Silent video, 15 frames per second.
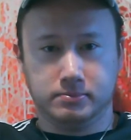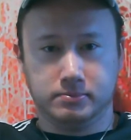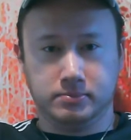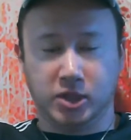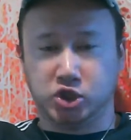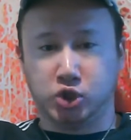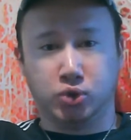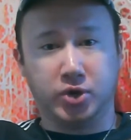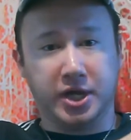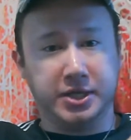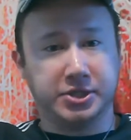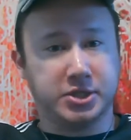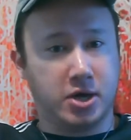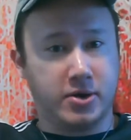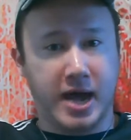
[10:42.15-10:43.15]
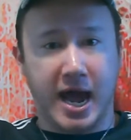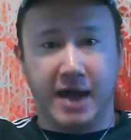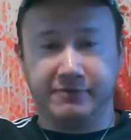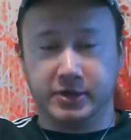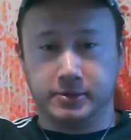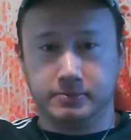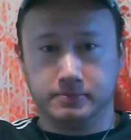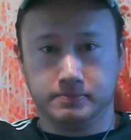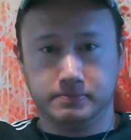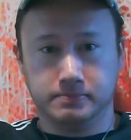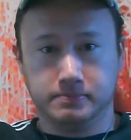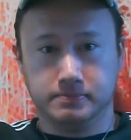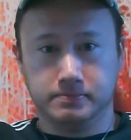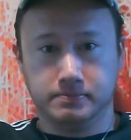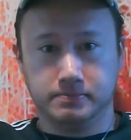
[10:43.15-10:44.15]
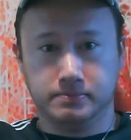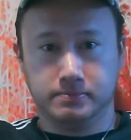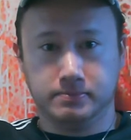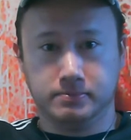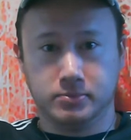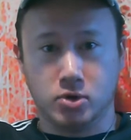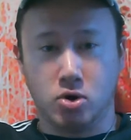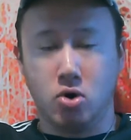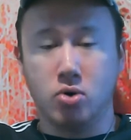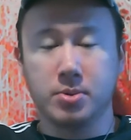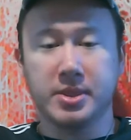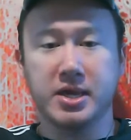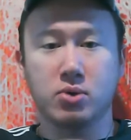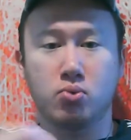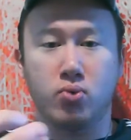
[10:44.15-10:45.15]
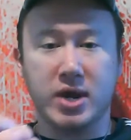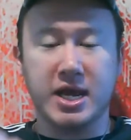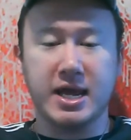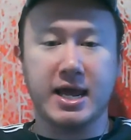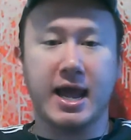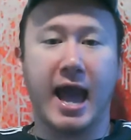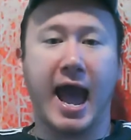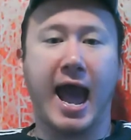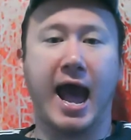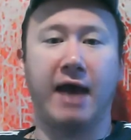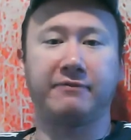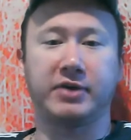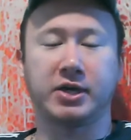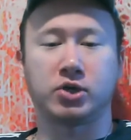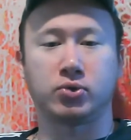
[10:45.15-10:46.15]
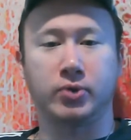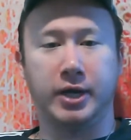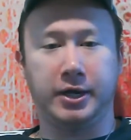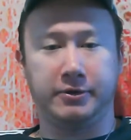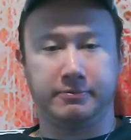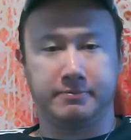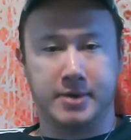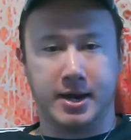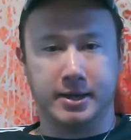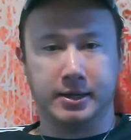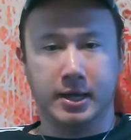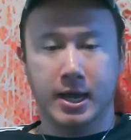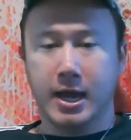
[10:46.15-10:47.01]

The trees don't have it. Only we have a creative mind.